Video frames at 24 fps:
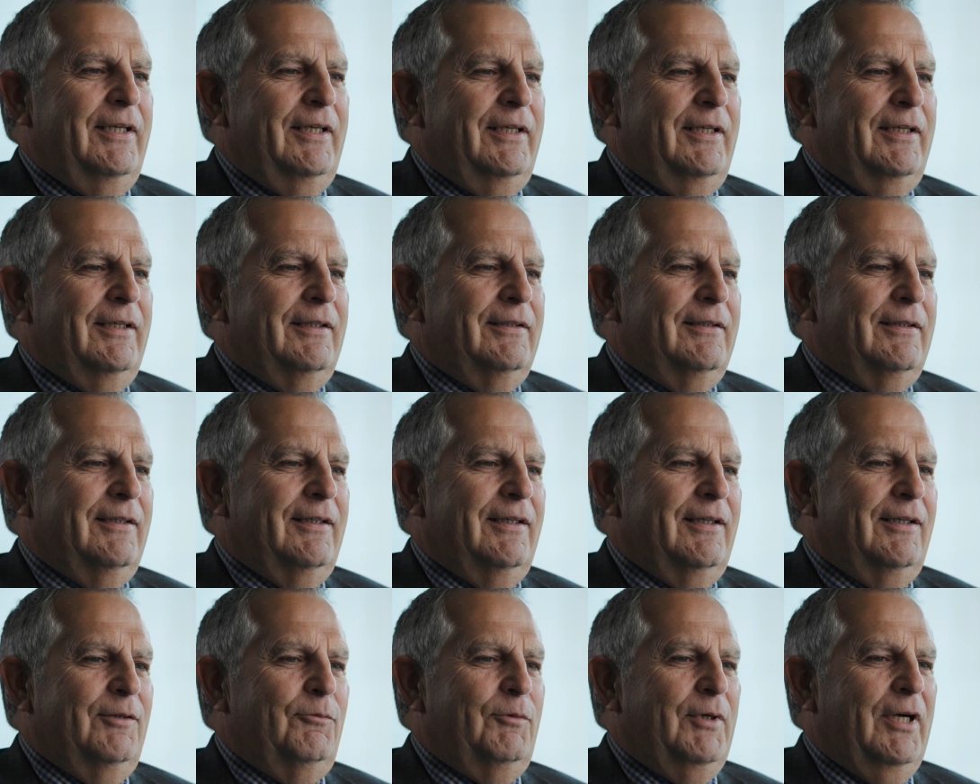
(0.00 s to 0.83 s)
And
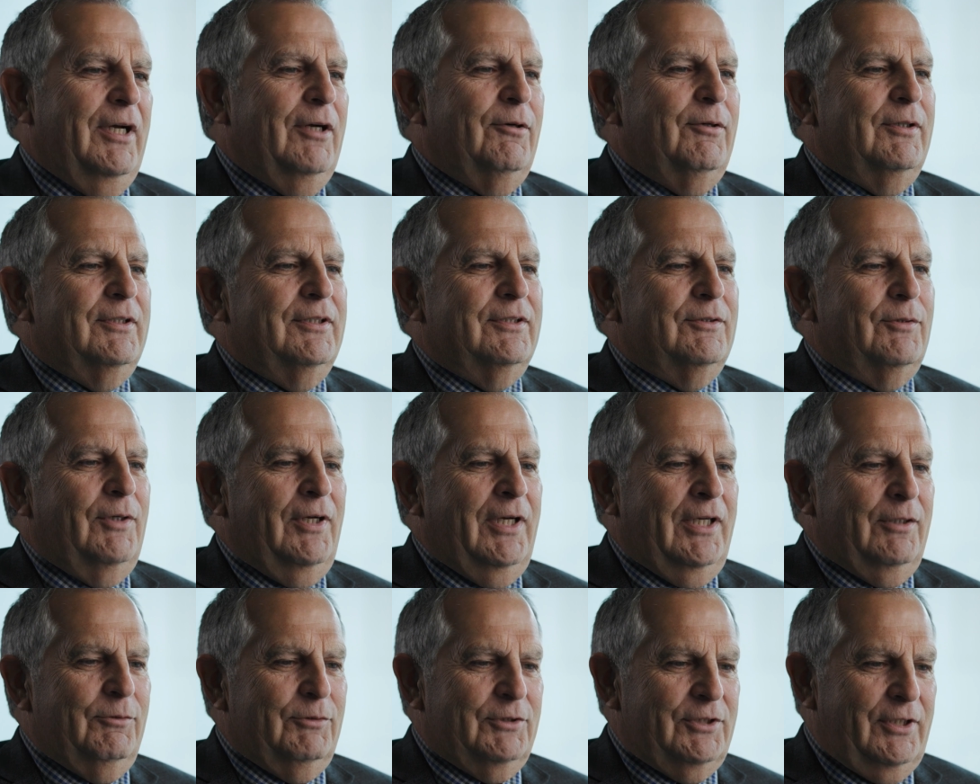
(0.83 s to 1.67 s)
while
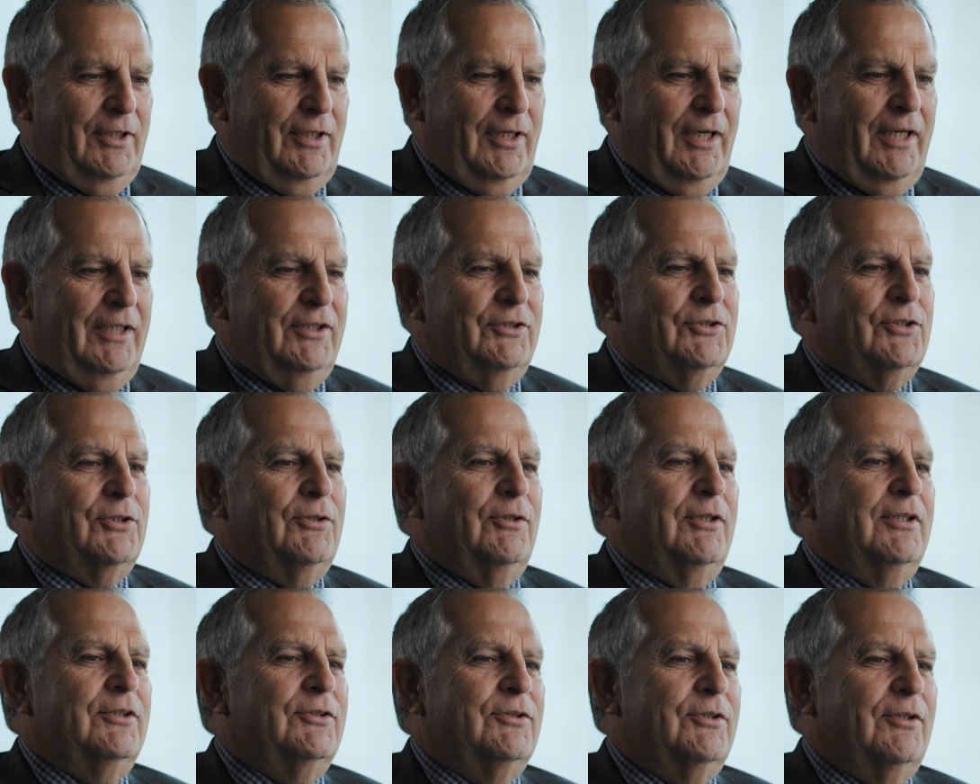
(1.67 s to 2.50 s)
I was in high
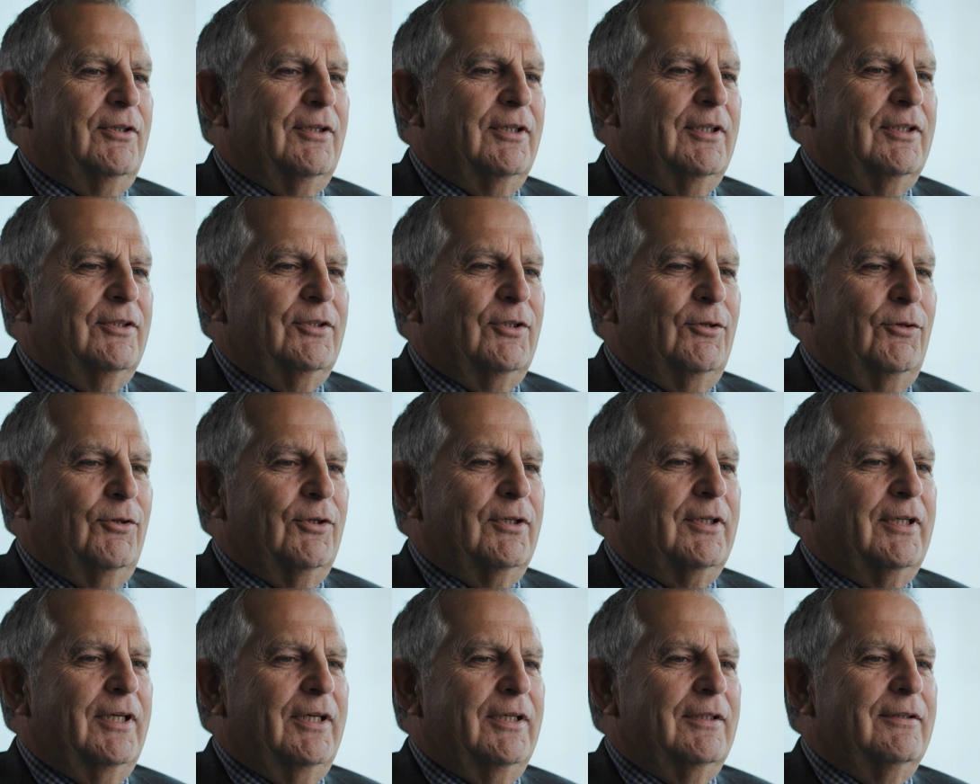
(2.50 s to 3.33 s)
school, I started to
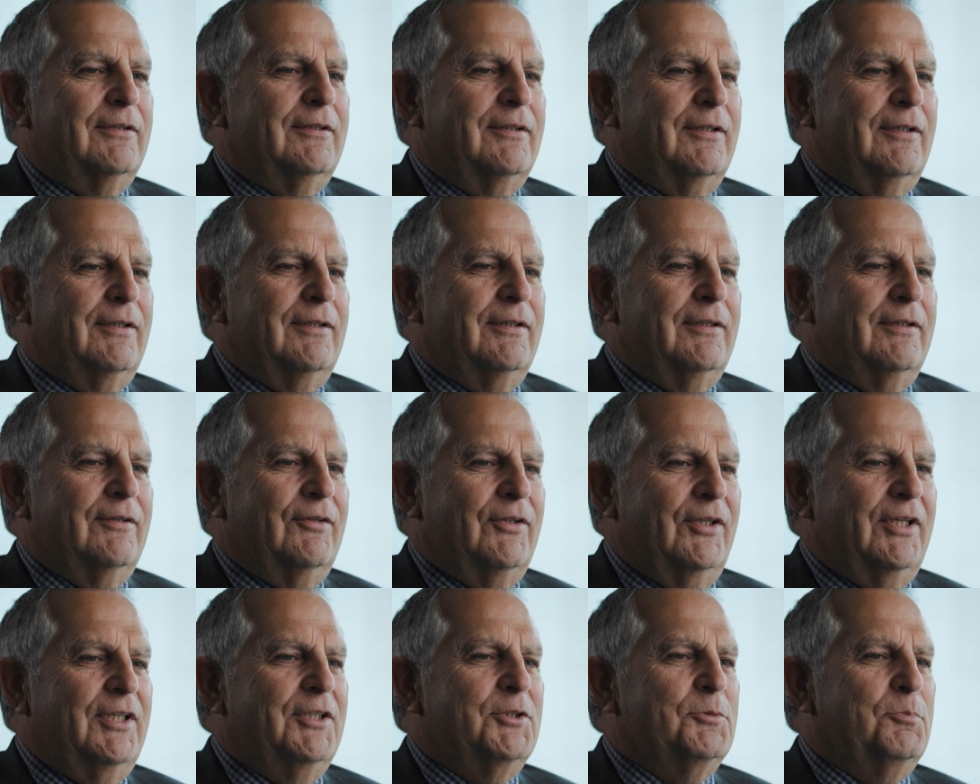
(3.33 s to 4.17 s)
look at
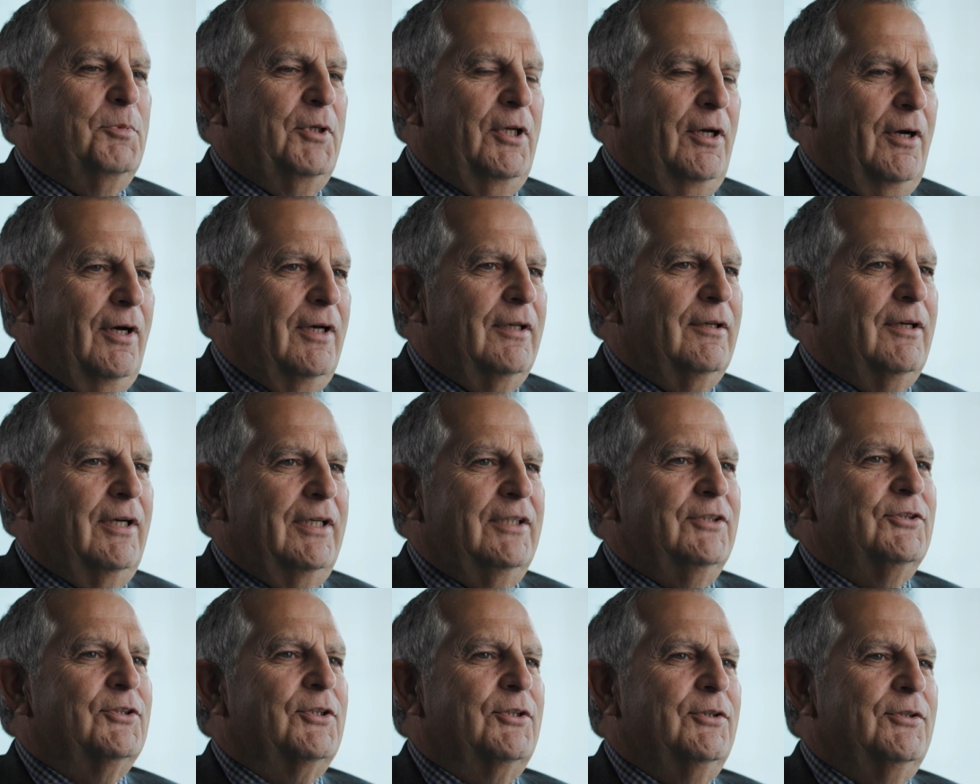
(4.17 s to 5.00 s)
things beyond
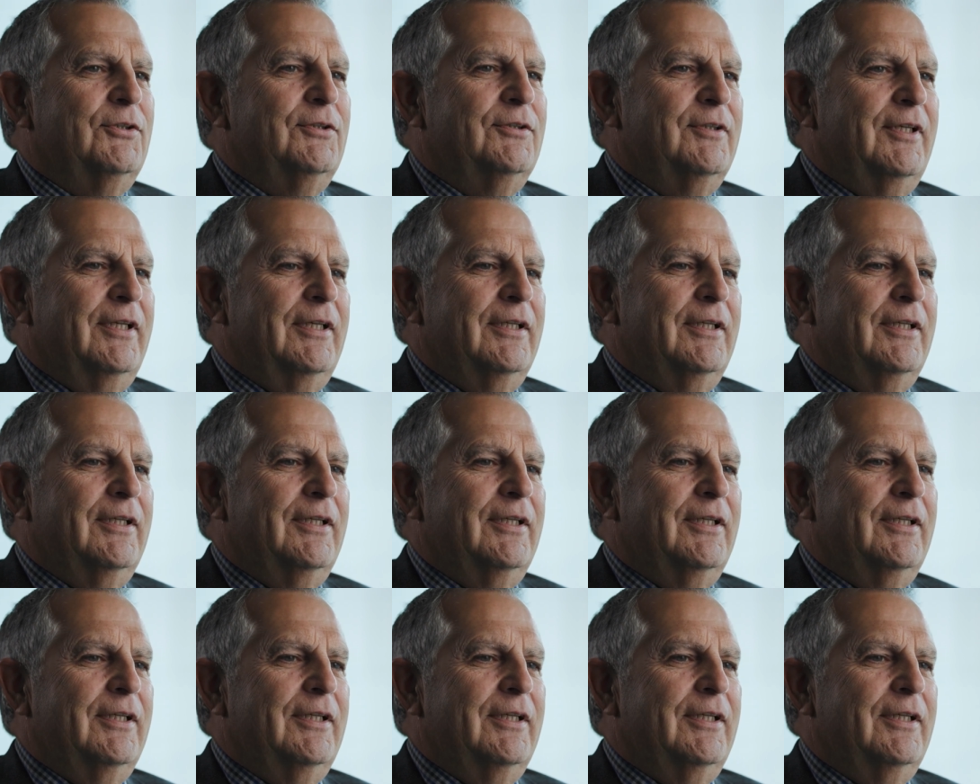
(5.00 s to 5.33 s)
high school.